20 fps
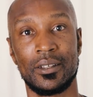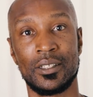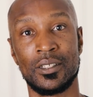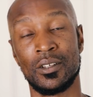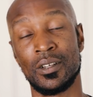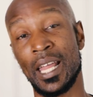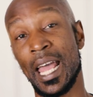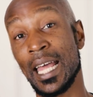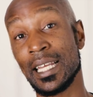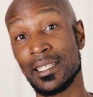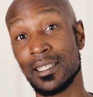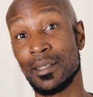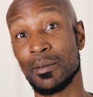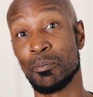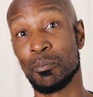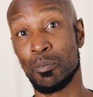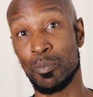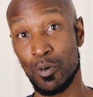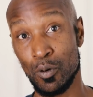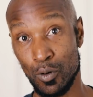So that's
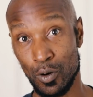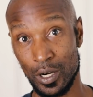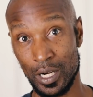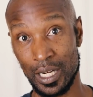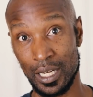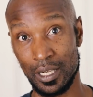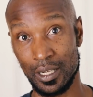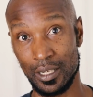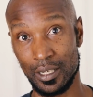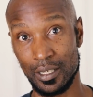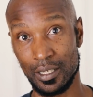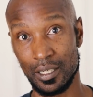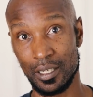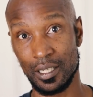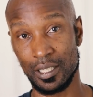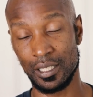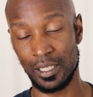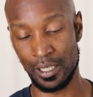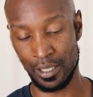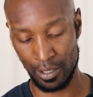important,
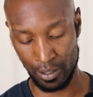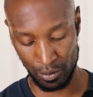you